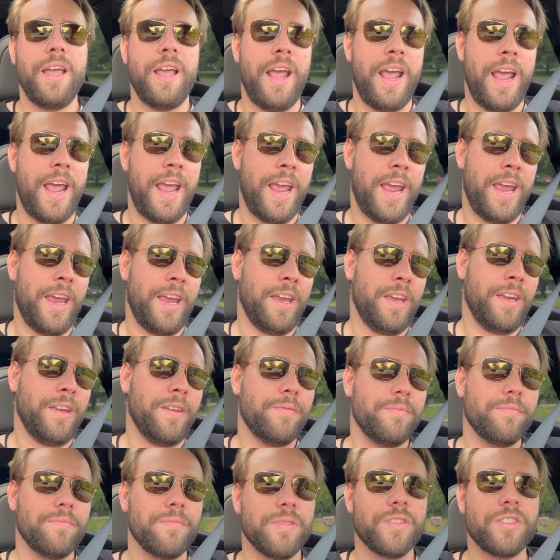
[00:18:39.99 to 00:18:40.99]
a
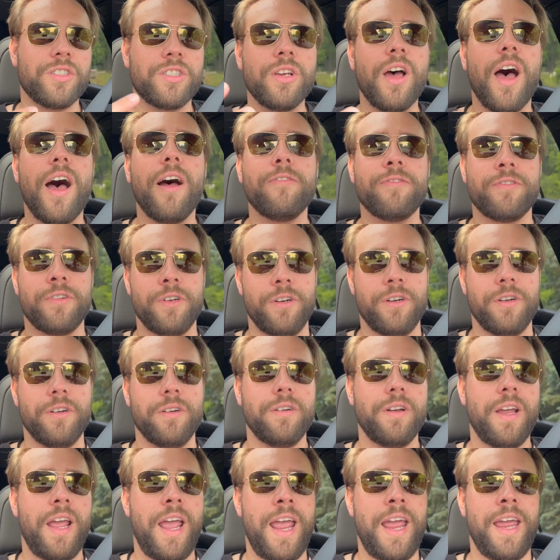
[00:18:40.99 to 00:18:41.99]
softer
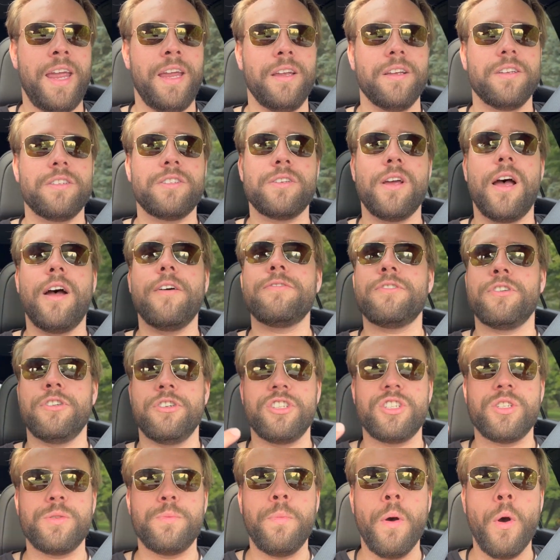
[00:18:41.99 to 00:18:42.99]

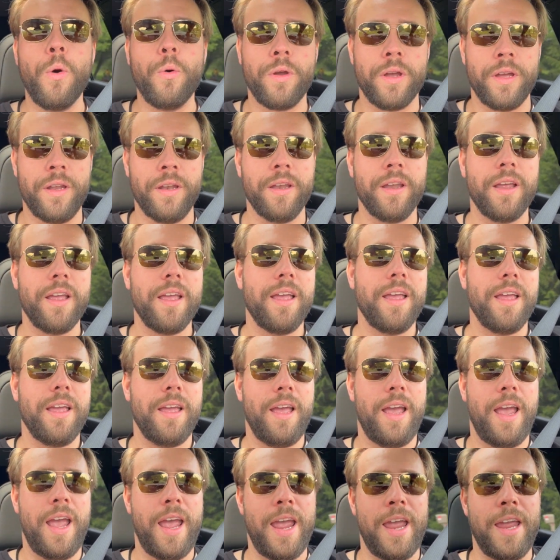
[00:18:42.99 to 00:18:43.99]

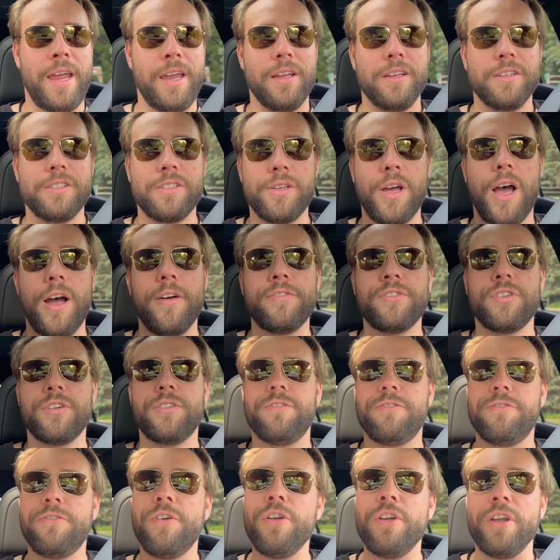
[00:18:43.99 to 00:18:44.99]
spoken, a softer
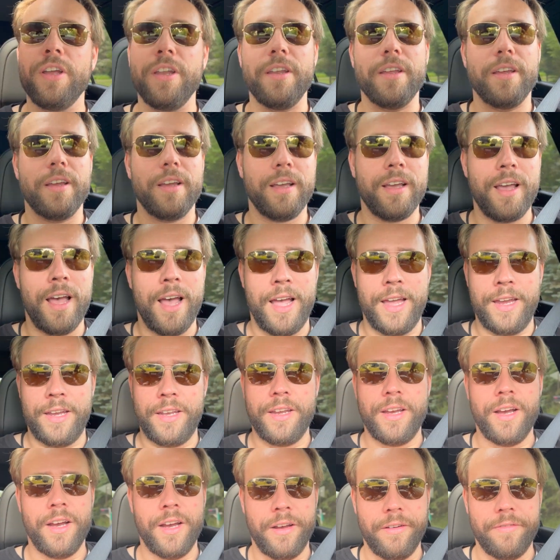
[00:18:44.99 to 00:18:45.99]
footed
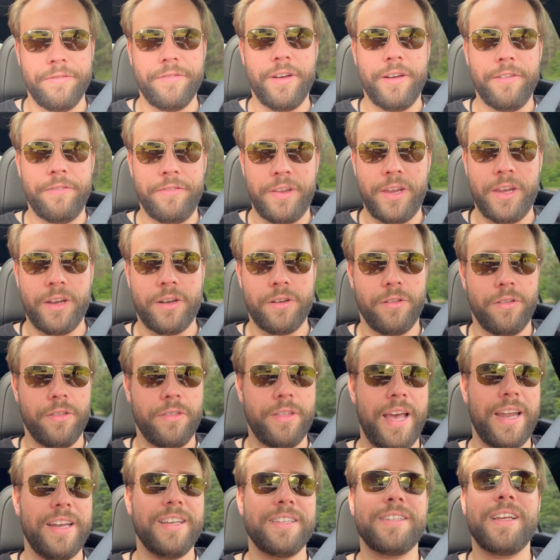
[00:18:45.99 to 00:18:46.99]
kind of a vehicle
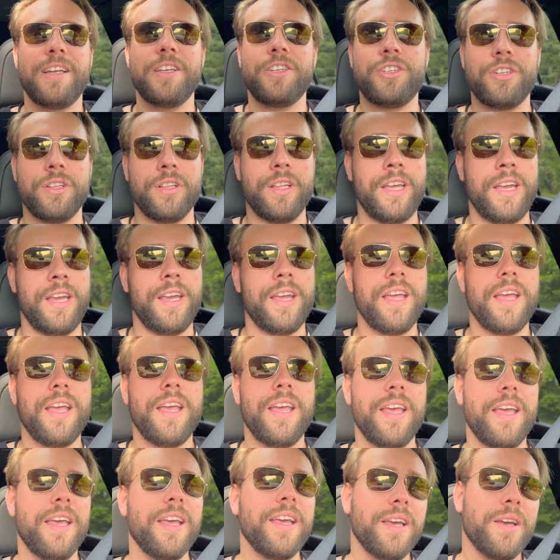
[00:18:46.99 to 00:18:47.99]
that essentially,
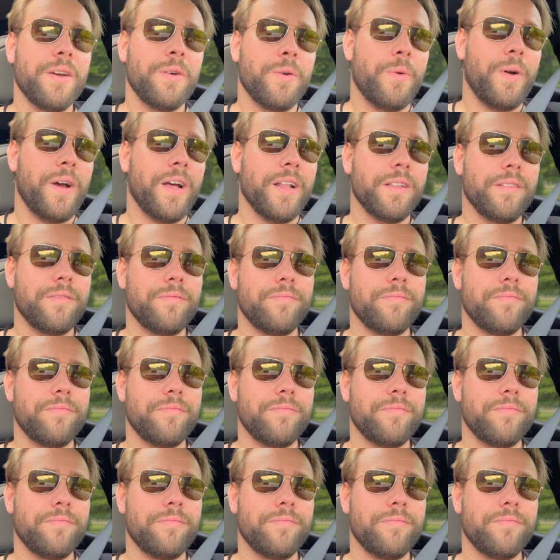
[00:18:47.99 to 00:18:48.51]
well,